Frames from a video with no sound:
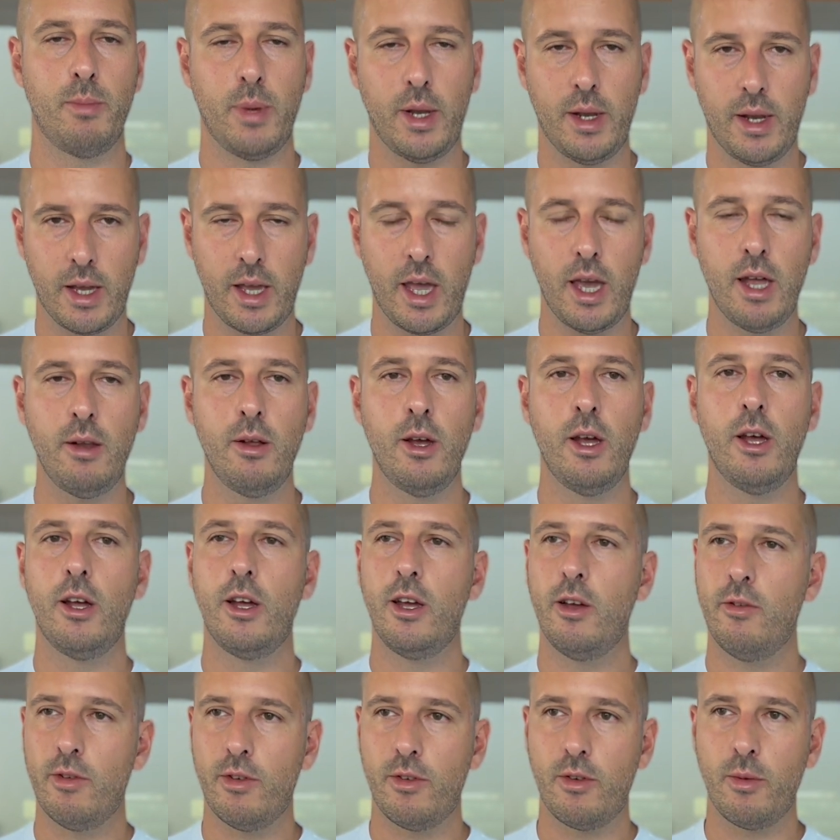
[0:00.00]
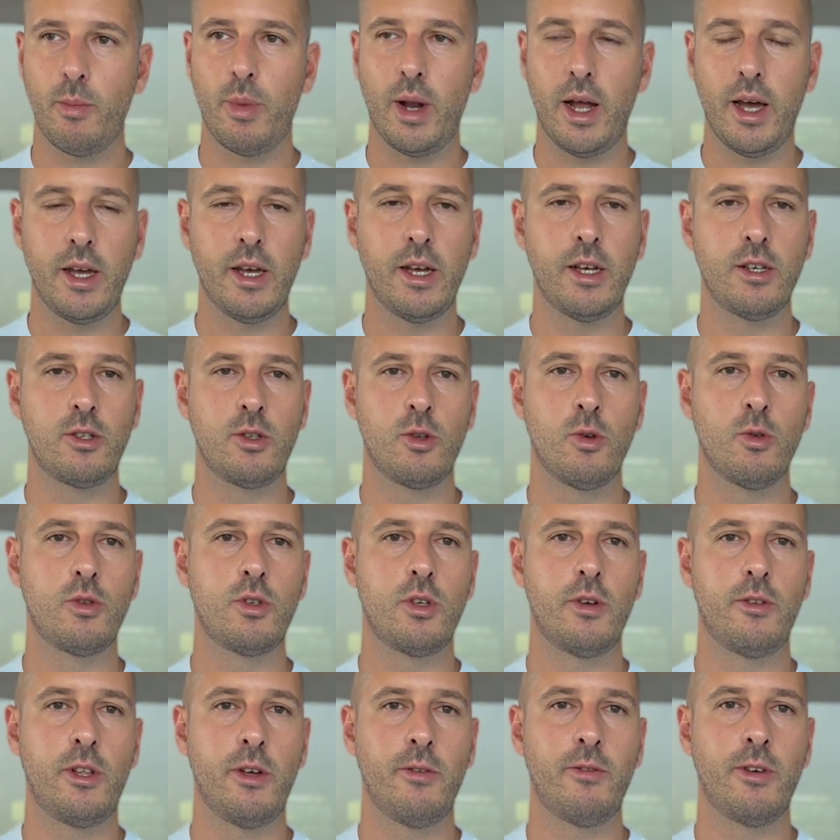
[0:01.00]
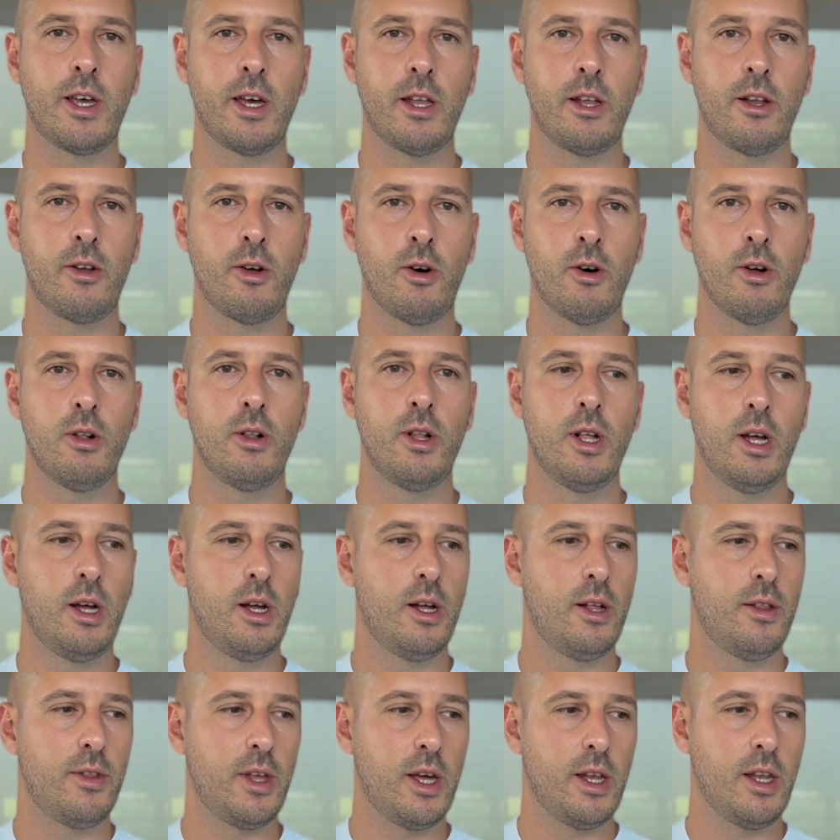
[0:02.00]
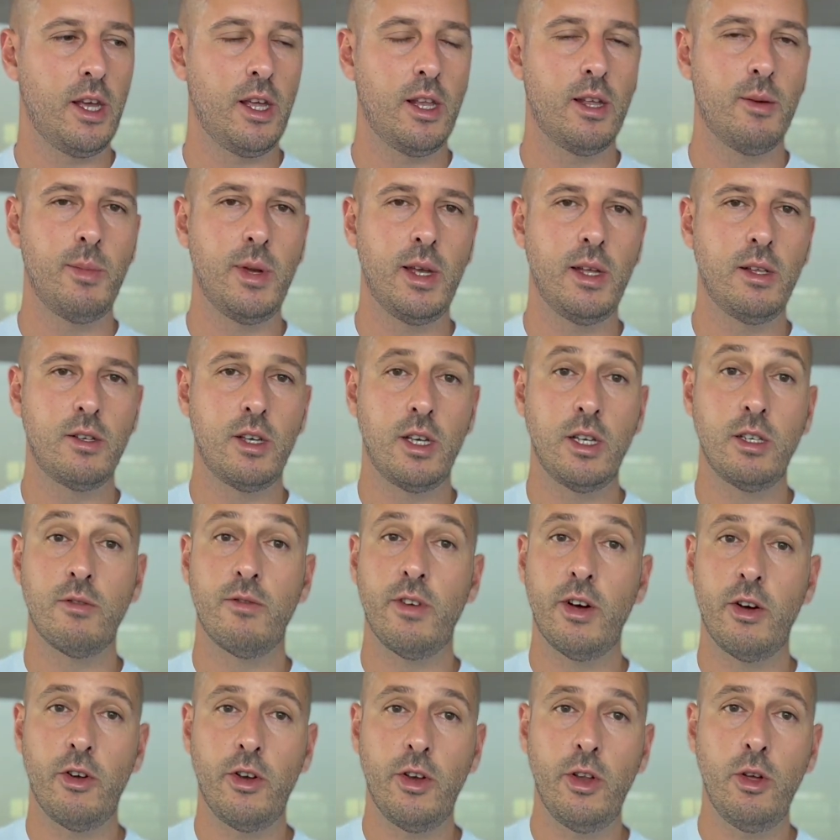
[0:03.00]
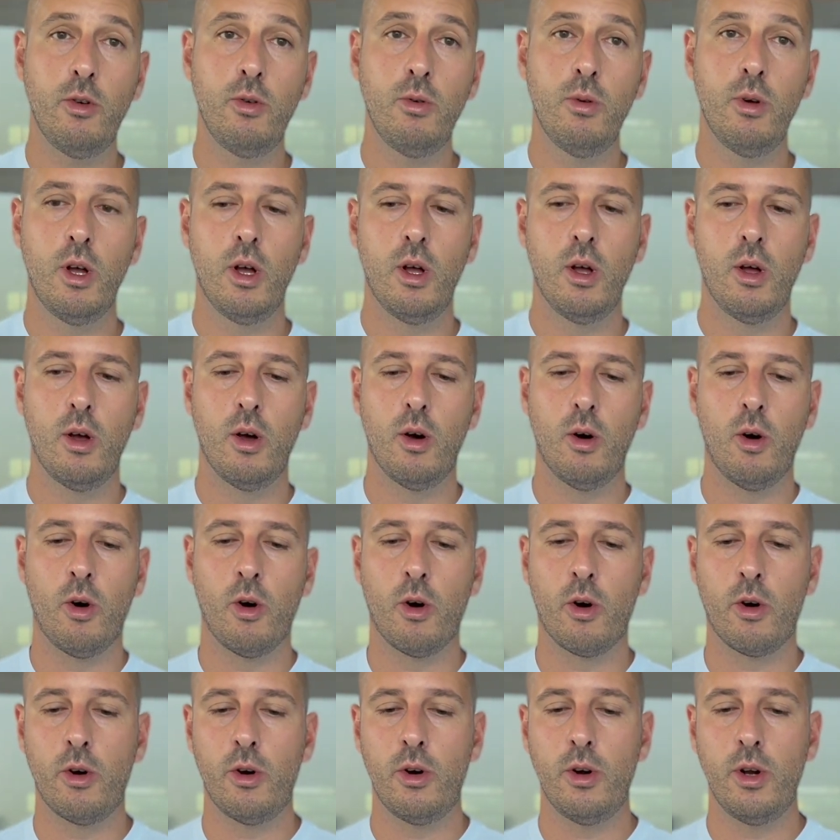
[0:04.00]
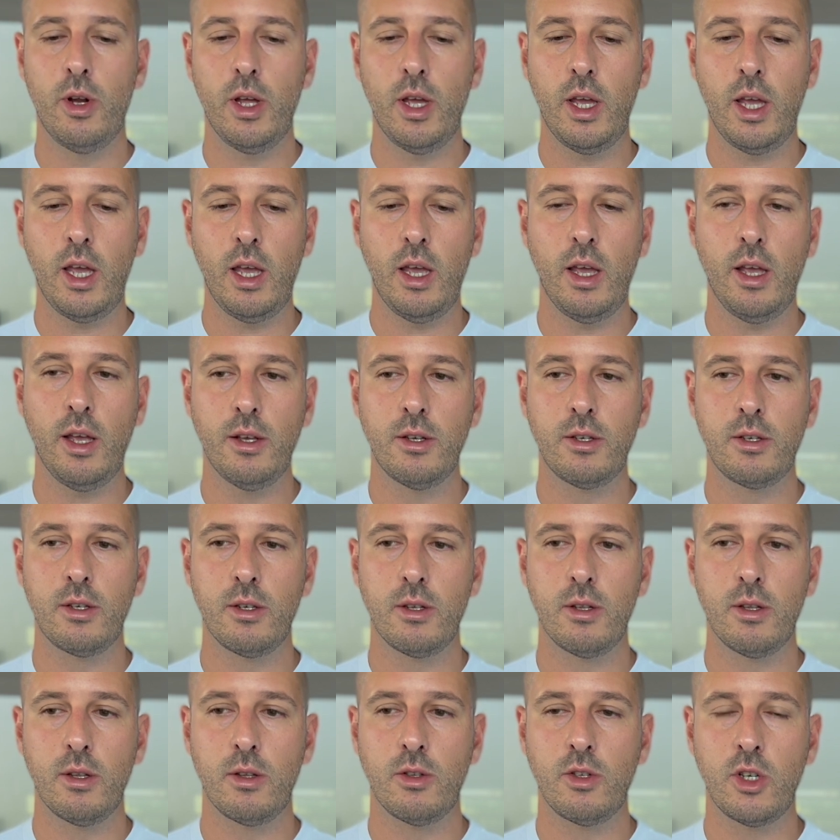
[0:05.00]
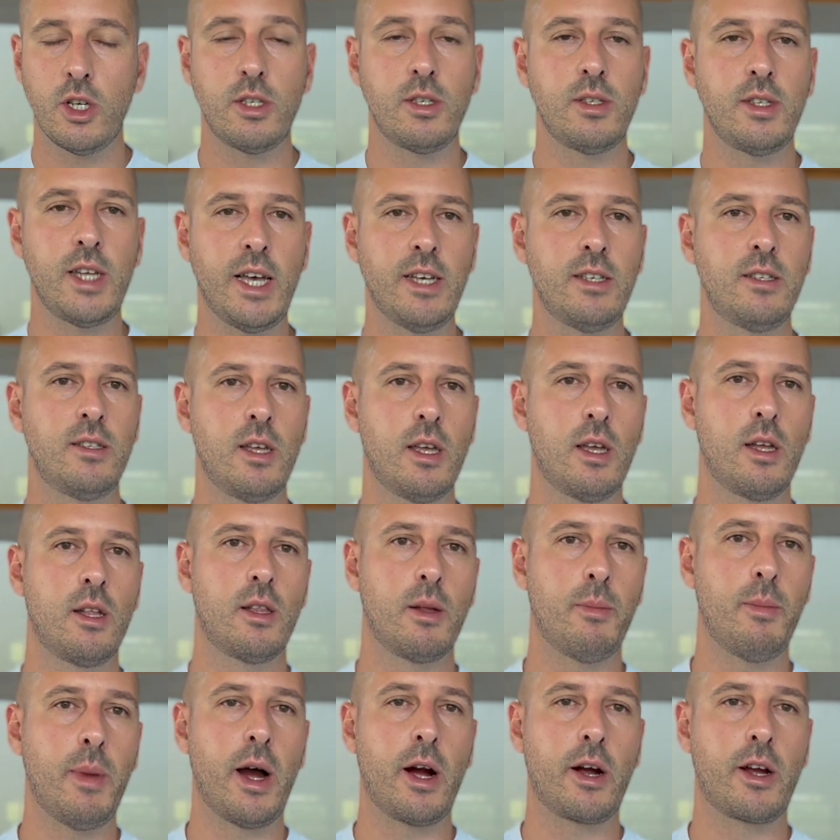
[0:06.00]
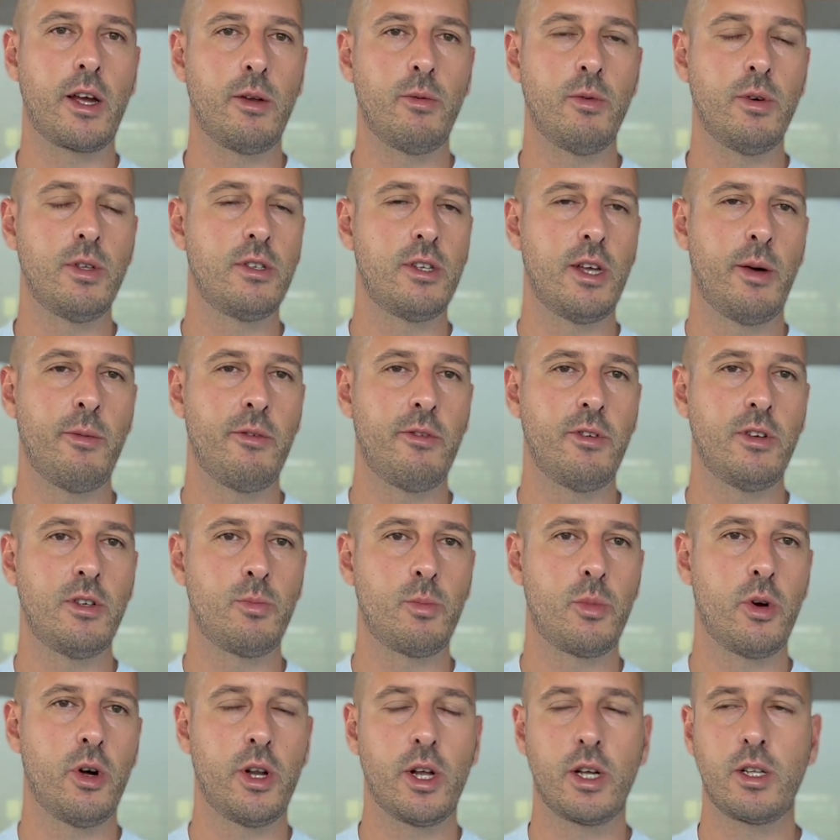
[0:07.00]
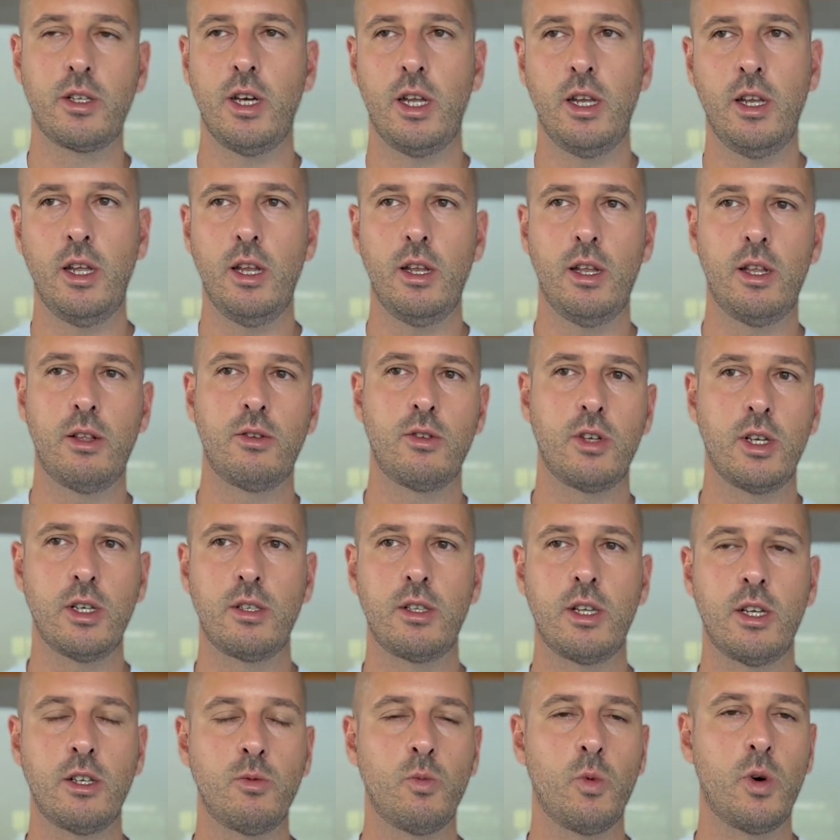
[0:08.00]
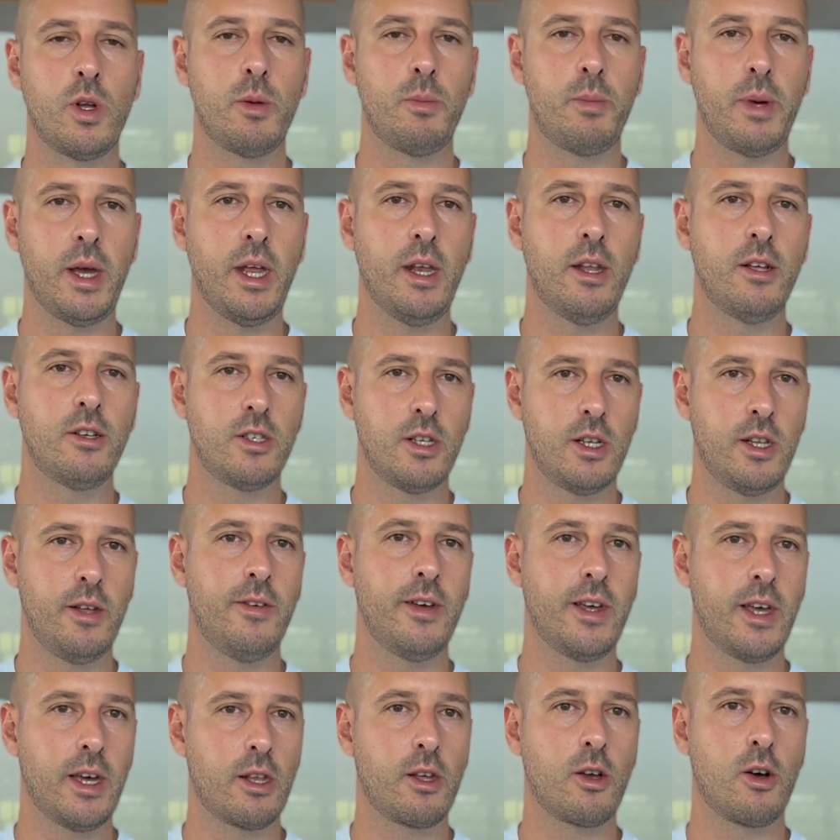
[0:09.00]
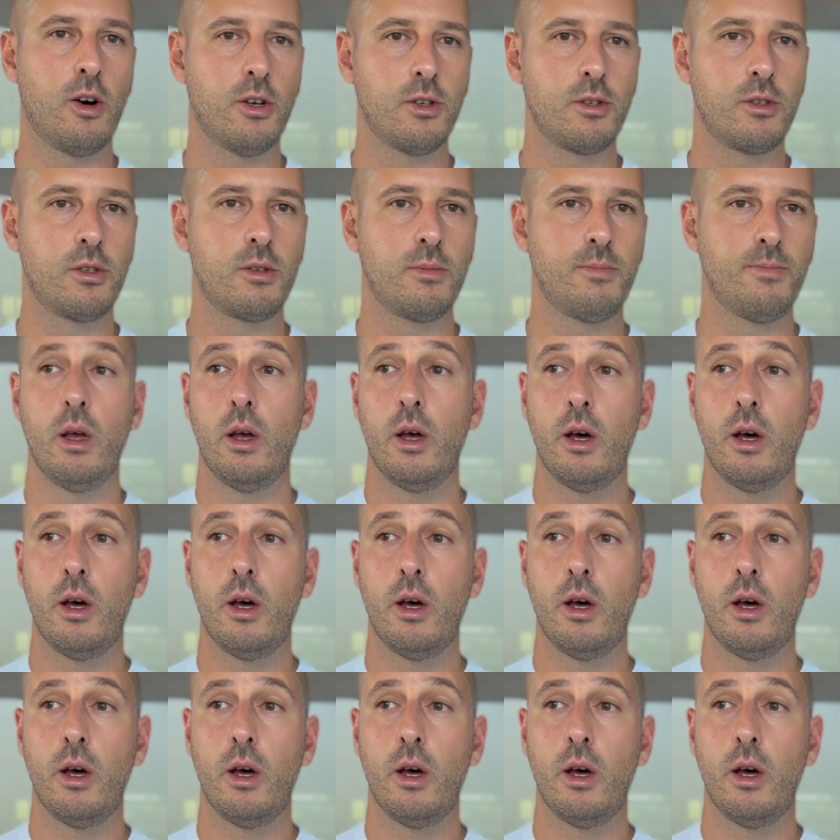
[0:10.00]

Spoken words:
But again, if the supplier has no certificate at all, that either means he's very new or he's just testing the market with some of his products and he just doesn't want to pay the certificate costs.